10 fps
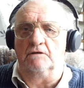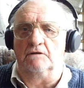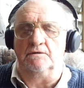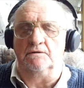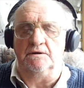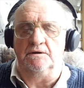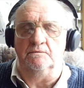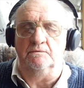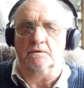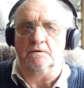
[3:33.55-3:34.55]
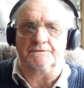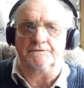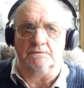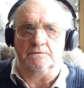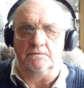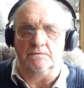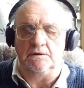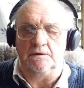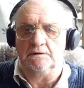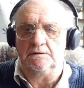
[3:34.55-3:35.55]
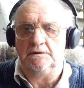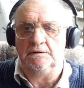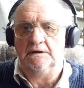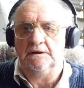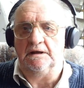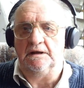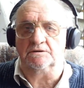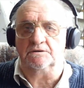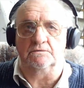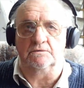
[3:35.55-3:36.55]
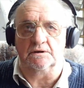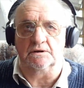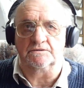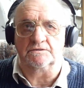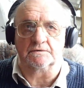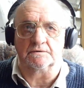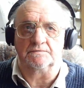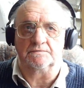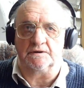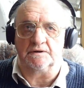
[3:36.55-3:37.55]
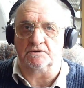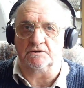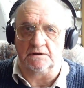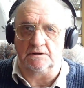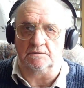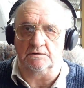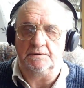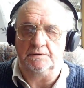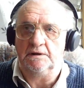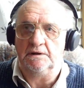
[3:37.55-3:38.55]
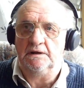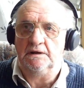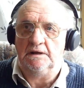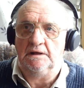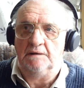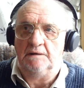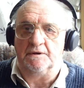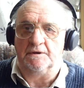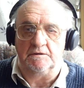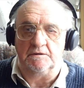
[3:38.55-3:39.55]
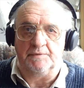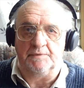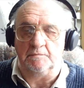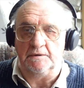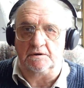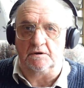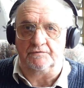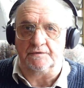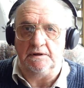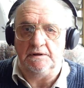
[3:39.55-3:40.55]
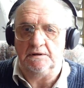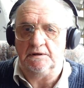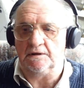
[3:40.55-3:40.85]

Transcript: I really didn't want to ask you guys for financial help by buying me a coffee.